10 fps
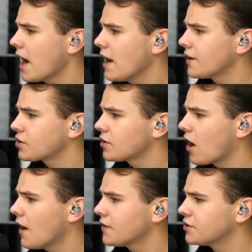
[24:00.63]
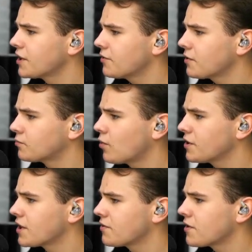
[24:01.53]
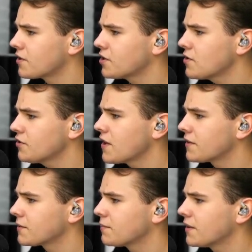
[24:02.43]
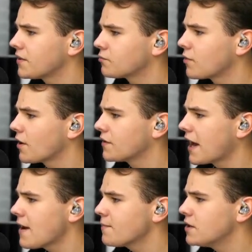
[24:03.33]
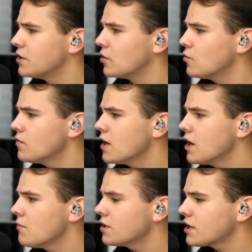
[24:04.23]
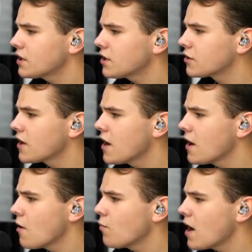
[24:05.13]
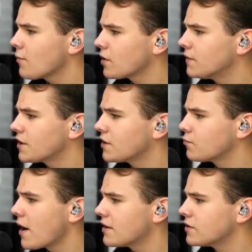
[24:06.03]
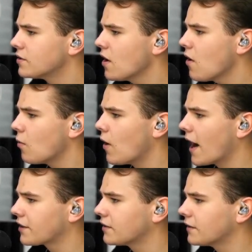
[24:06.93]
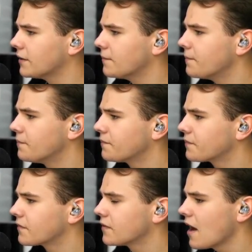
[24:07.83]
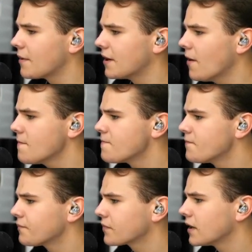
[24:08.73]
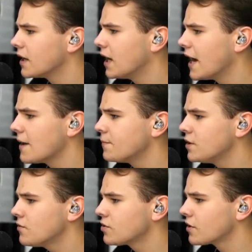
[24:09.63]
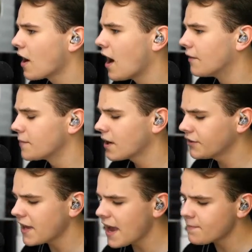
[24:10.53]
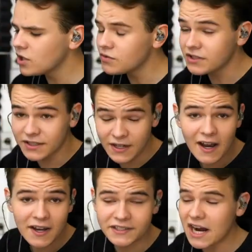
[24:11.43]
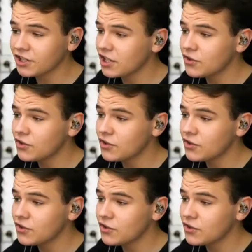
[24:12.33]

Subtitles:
Okay, let's turn on the generator 1 and generator 2 so that this plane doesn't run on the APU, which is just a way more efficient way to go, actually. There we go. APU turn off, because the APU does